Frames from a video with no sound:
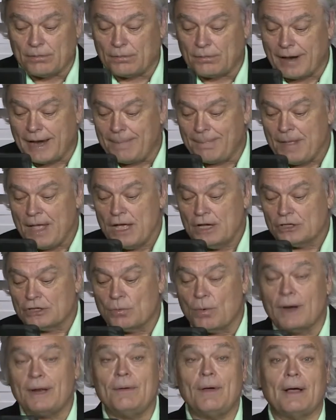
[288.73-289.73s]
Great.
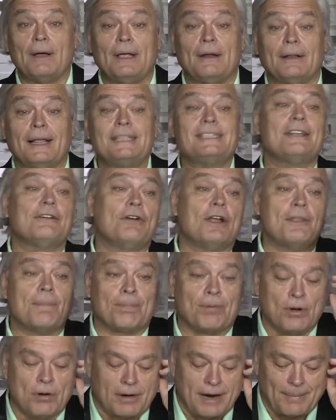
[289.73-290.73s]
So what do you got here? Let's get her on the
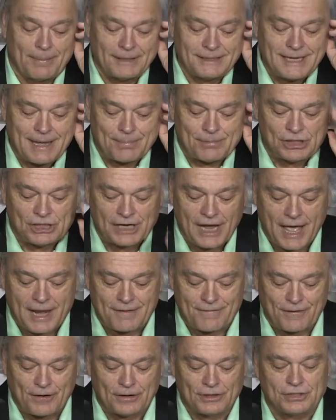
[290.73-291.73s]
program. Let's get Ms.
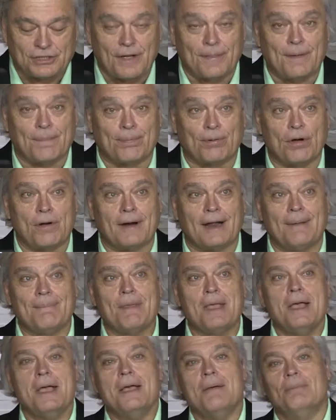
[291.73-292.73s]
Shannon Ferris on the program.
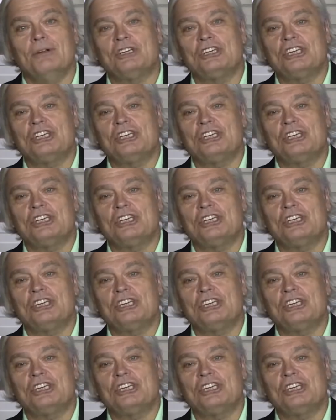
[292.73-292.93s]
Ms.